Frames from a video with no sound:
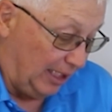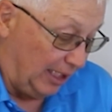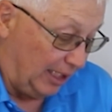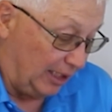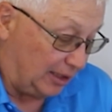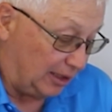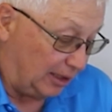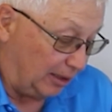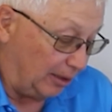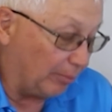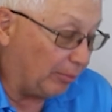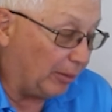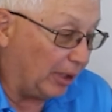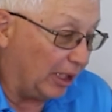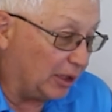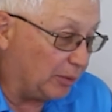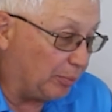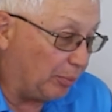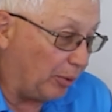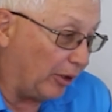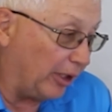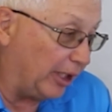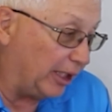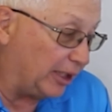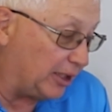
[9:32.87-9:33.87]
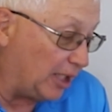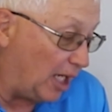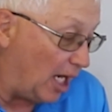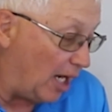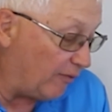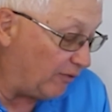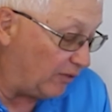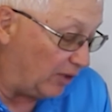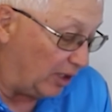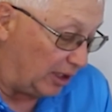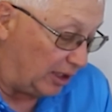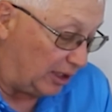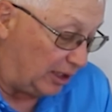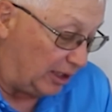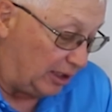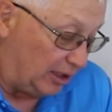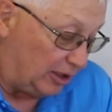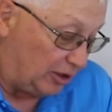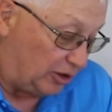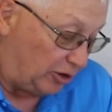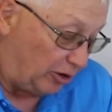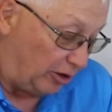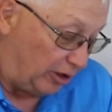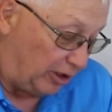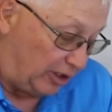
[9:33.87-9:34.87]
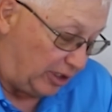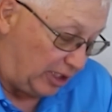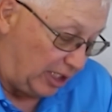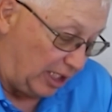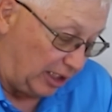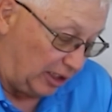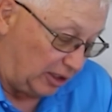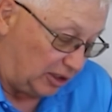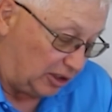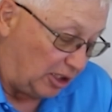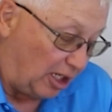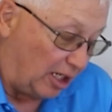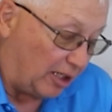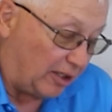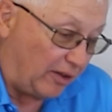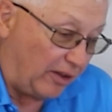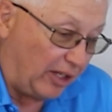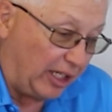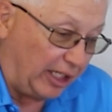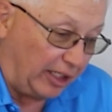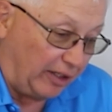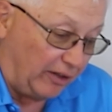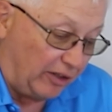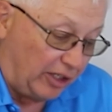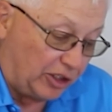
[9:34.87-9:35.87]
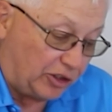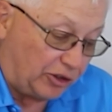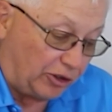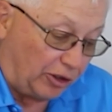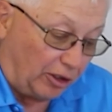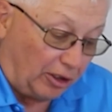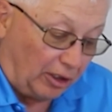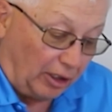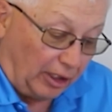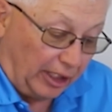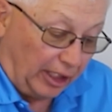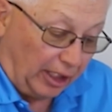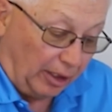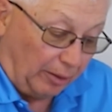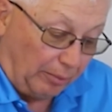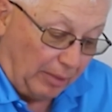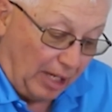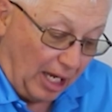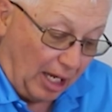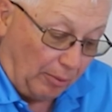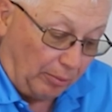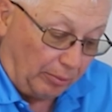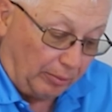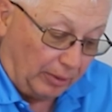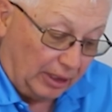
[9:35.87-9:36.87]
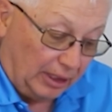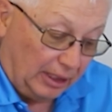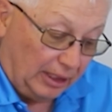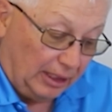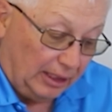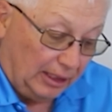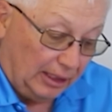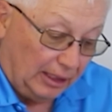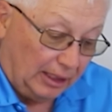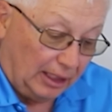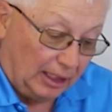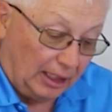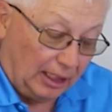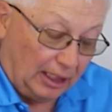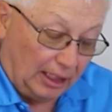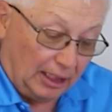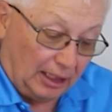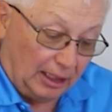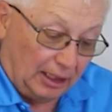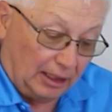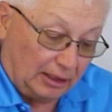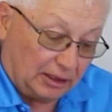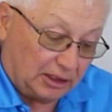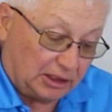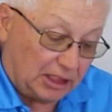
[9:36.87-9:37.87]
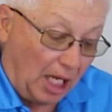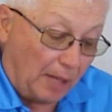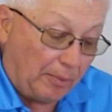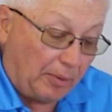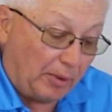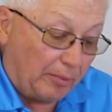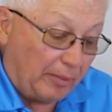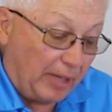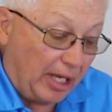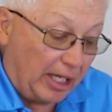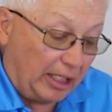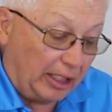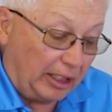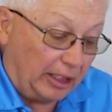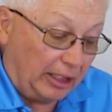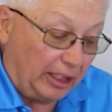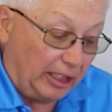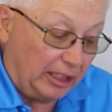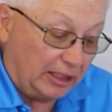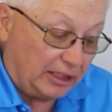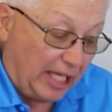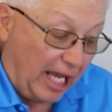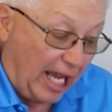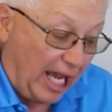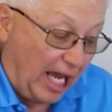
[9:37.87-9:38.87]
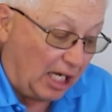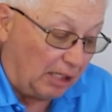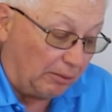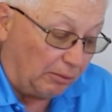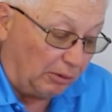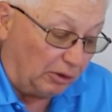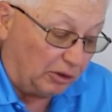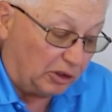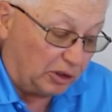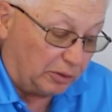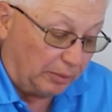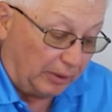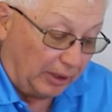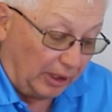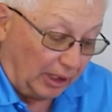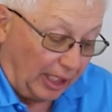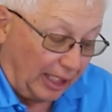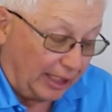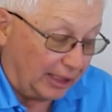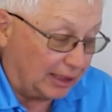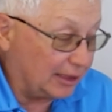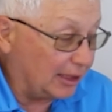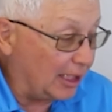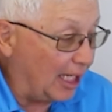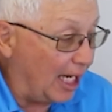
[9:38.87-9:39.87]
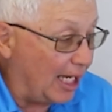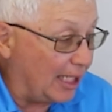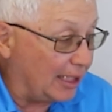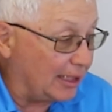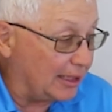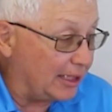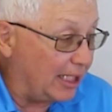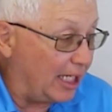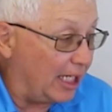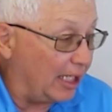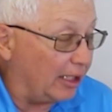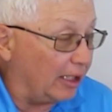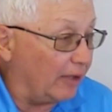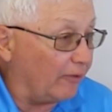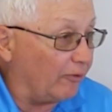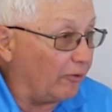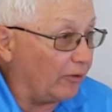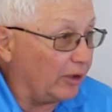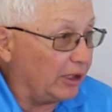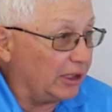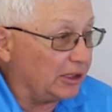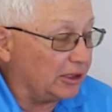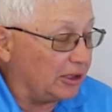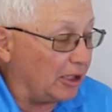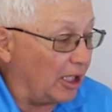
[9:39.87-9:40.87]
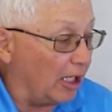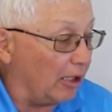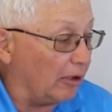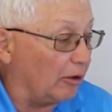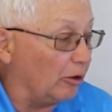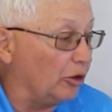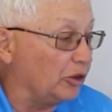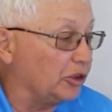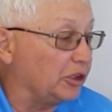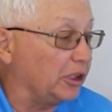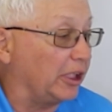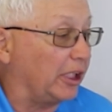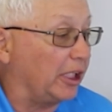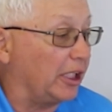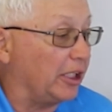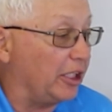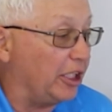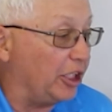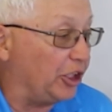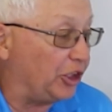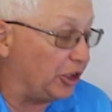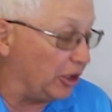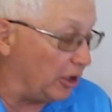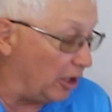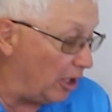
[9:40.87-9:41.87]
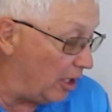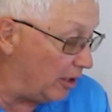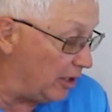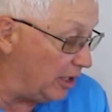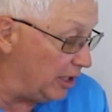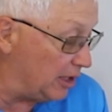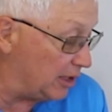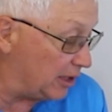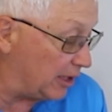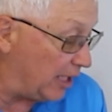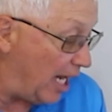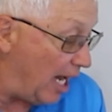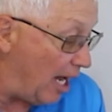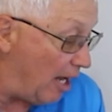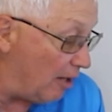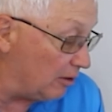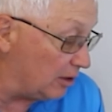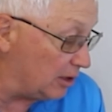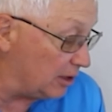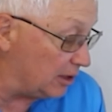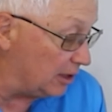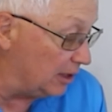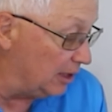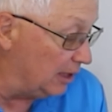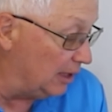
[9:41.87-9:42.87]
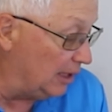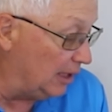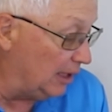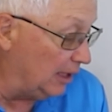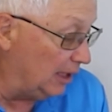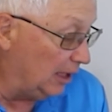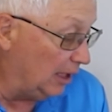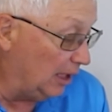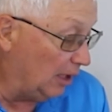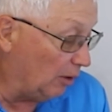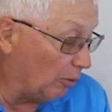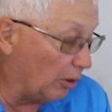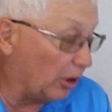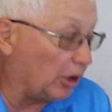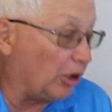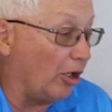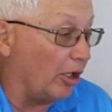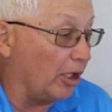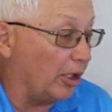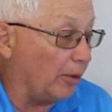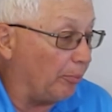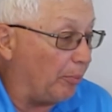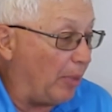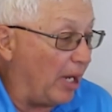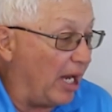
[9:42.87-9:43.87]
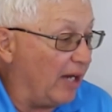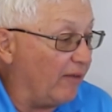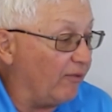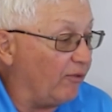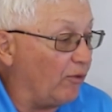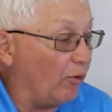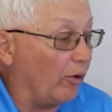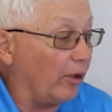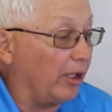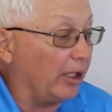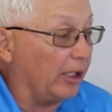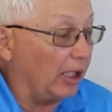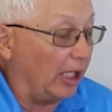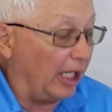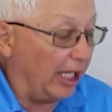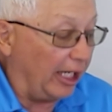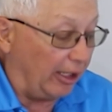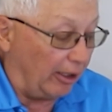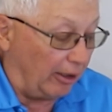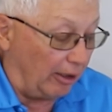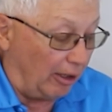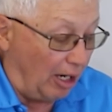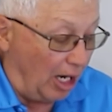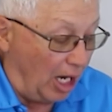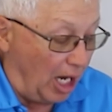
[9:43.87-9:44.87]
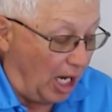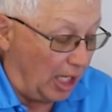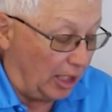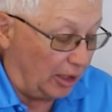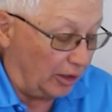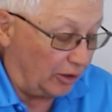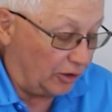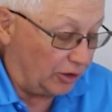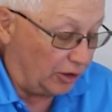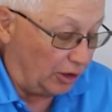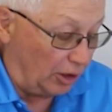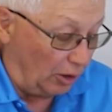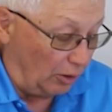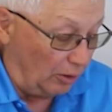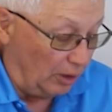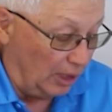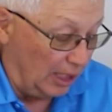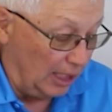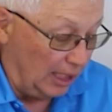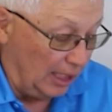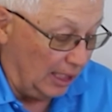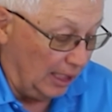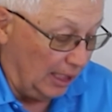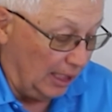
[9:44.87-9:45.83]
it's pretty tough to sort of start thinking this early about supplementing these animals. But like Scott said, if we start losing condition on these cows, we're going to pay for it later on. So